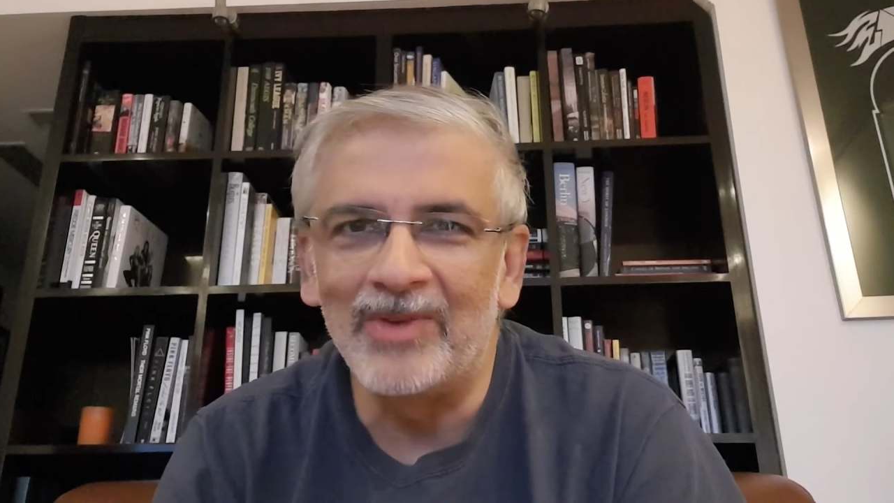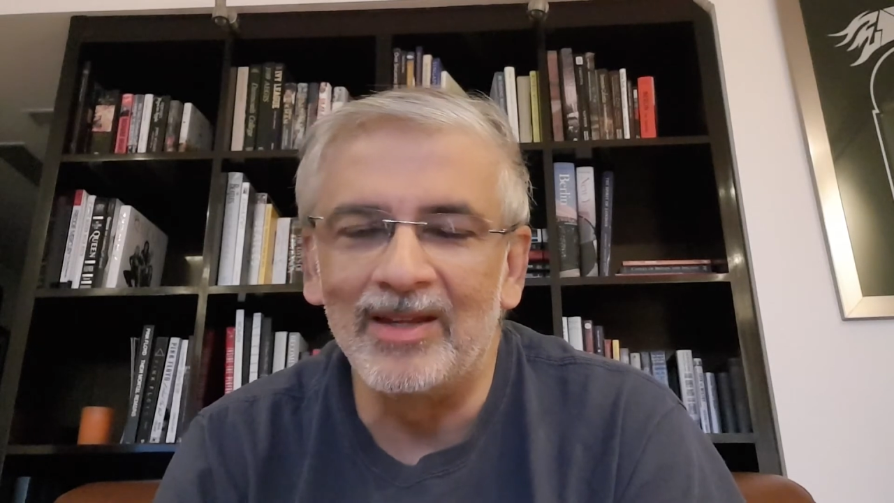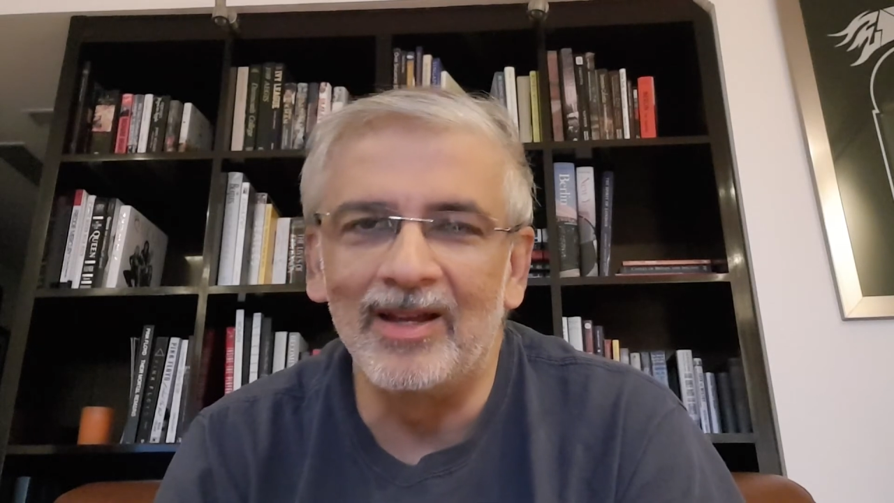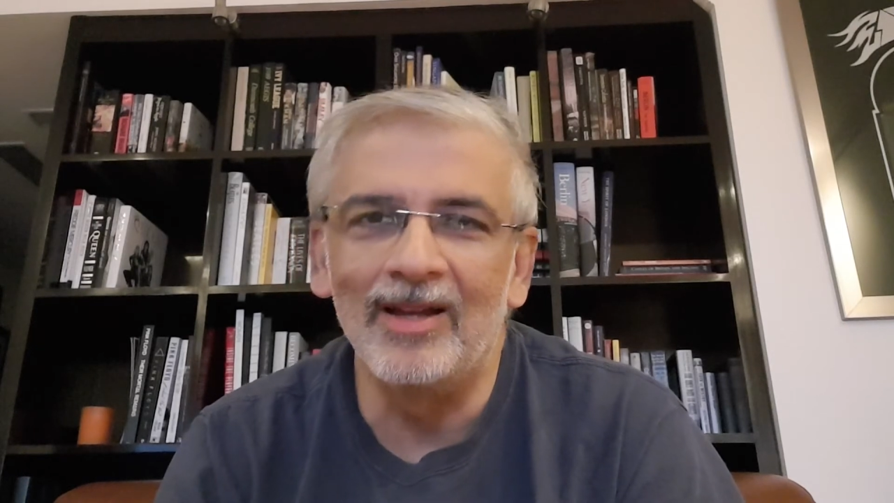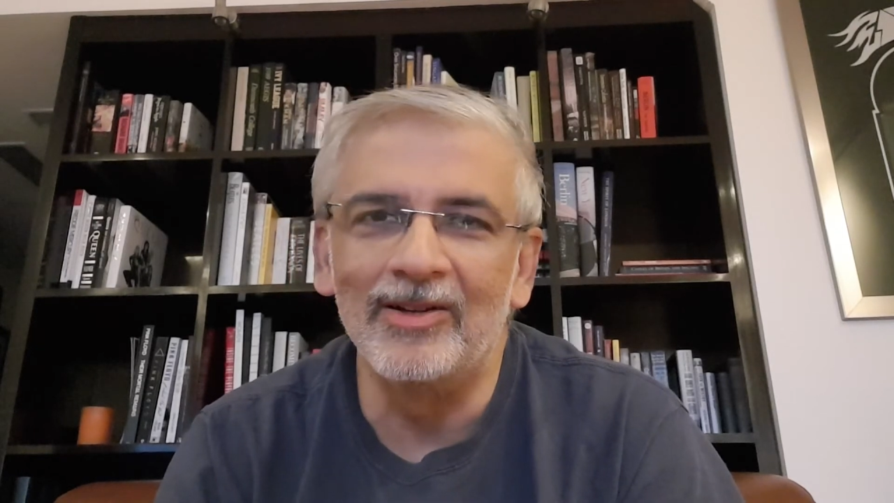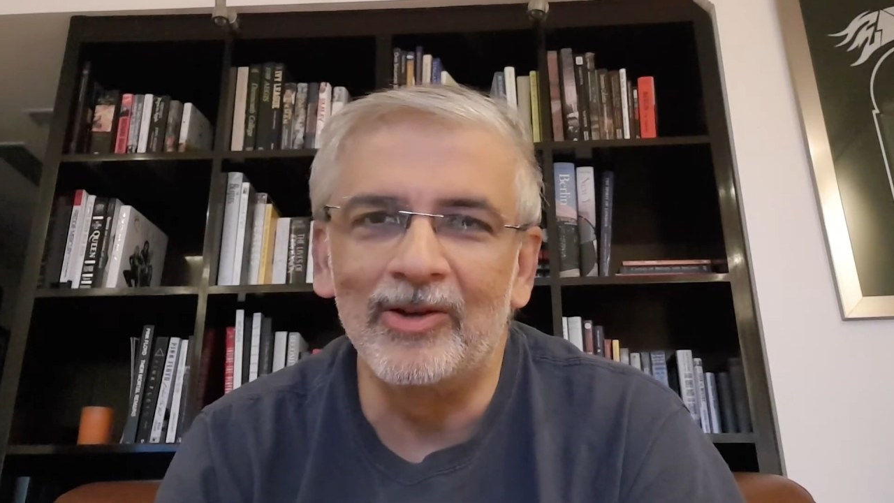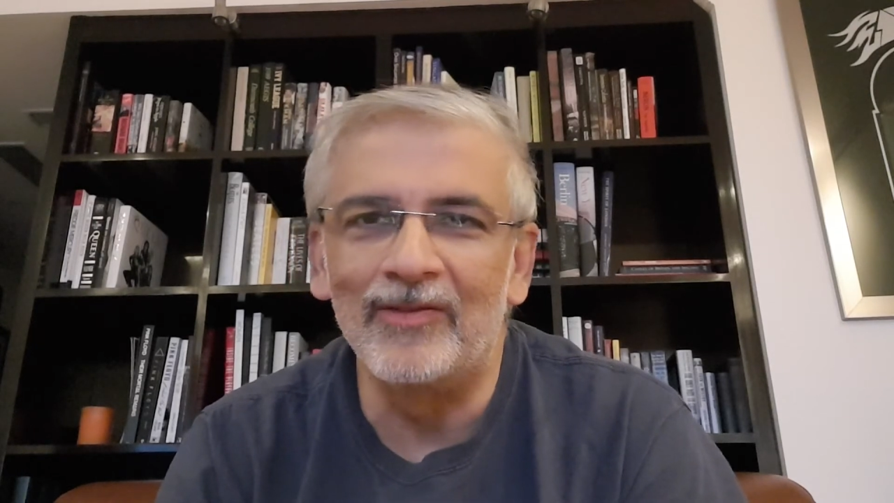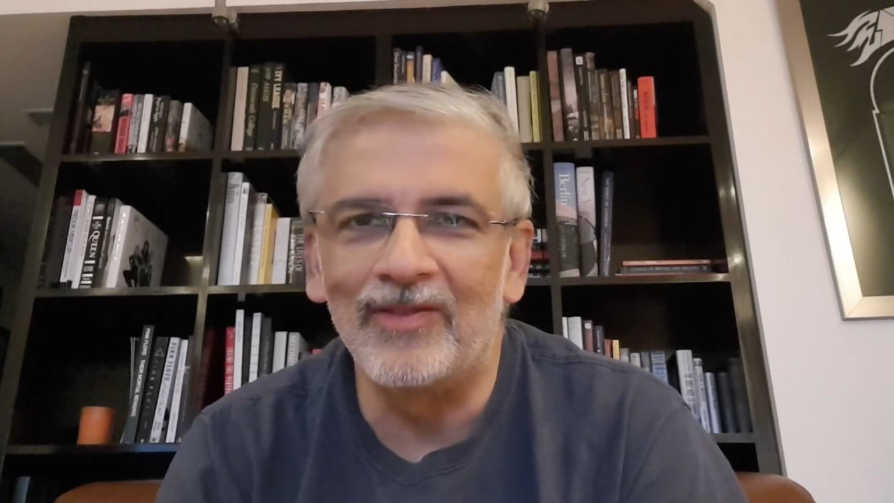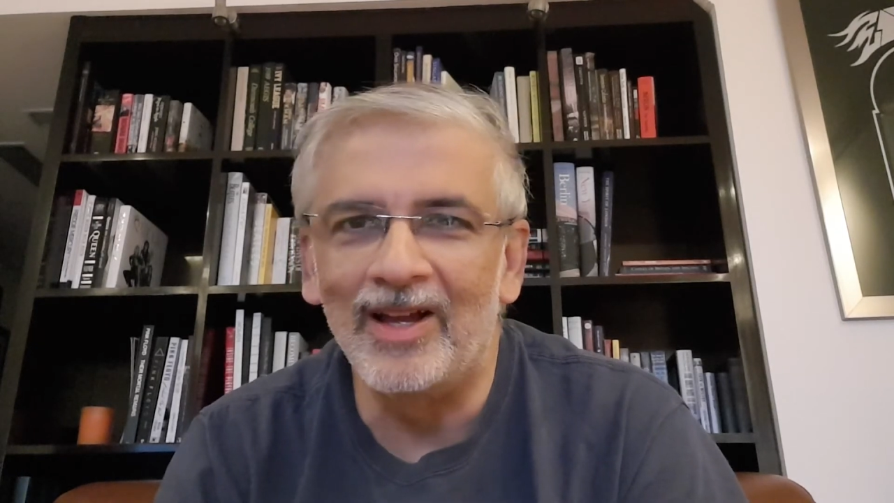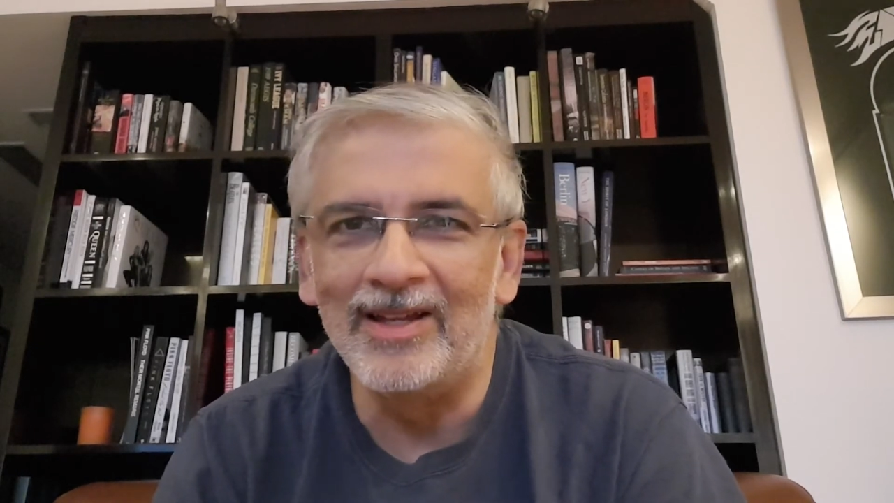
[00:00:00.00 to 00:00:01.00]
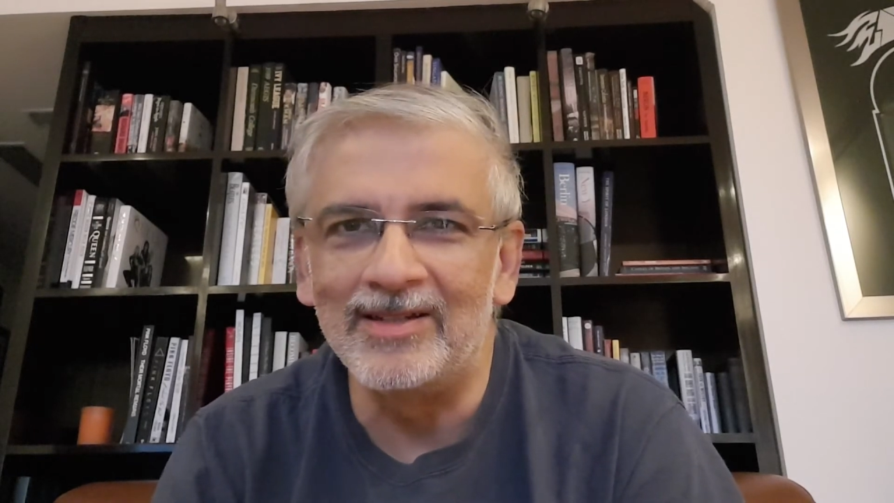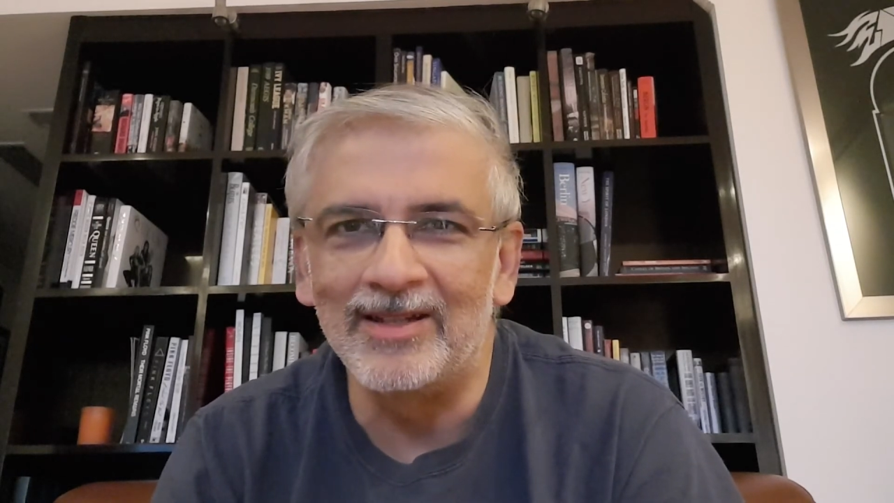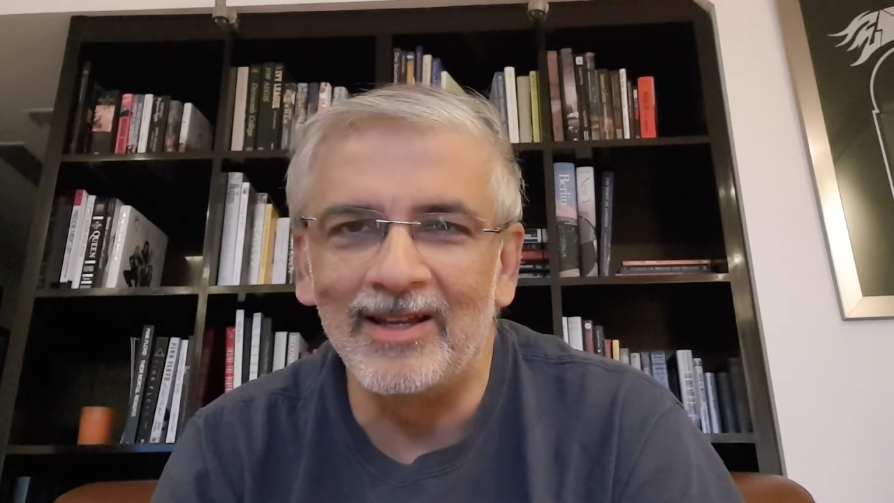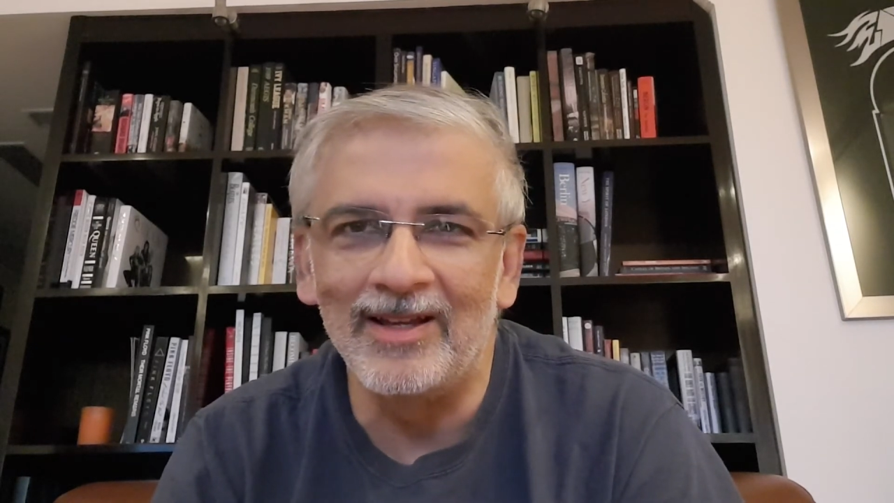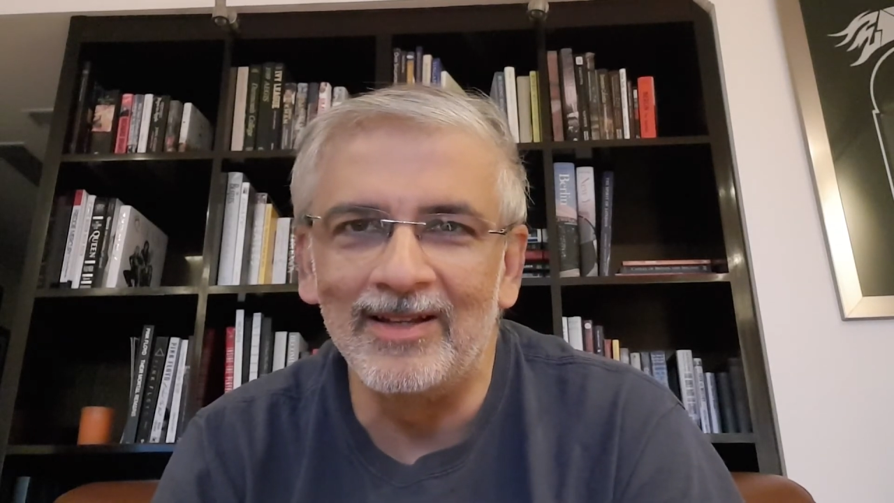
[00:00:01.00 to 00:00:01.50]
and had a great flight
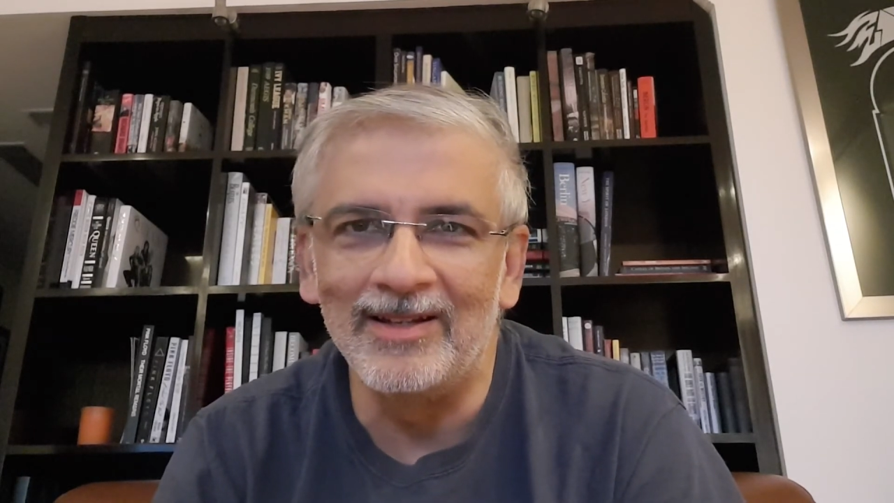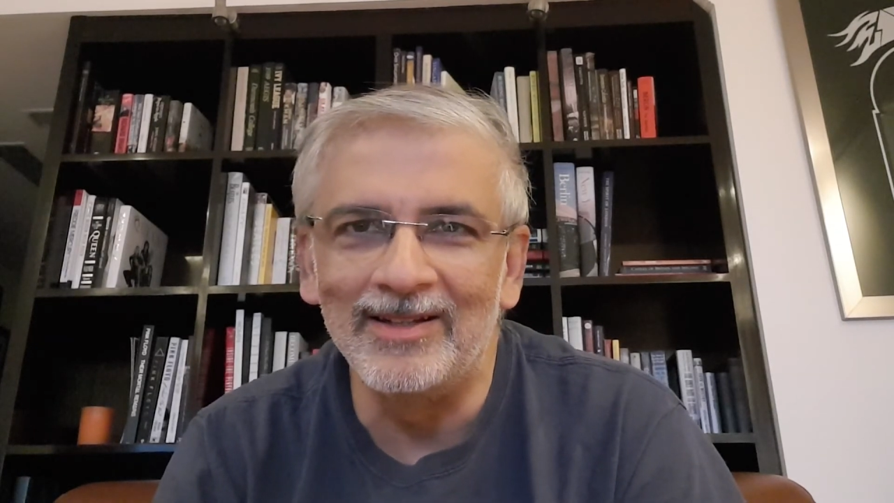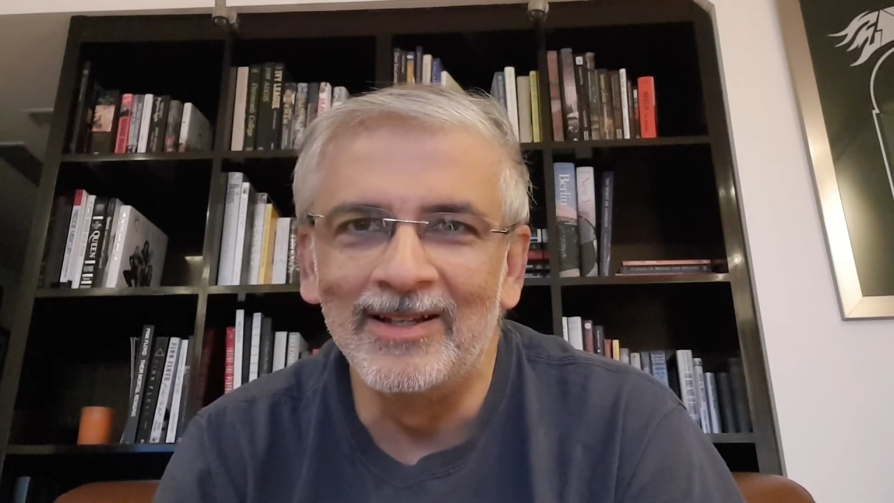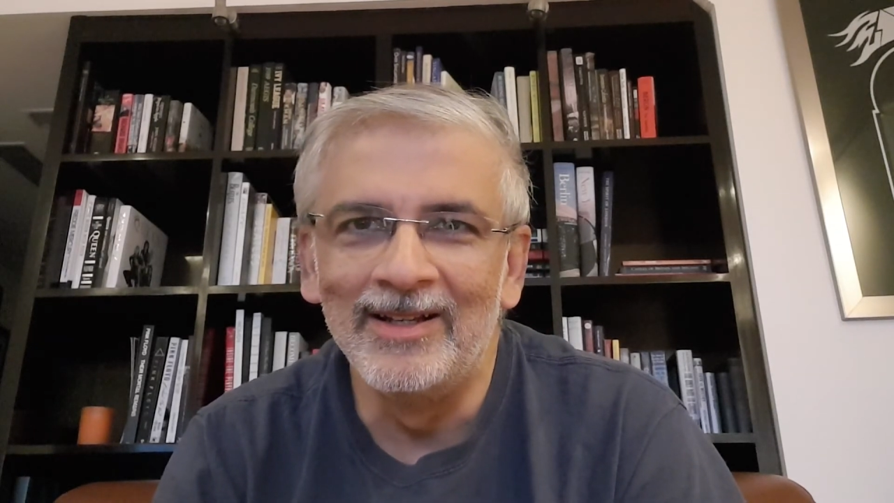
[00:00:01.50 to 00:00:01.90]
and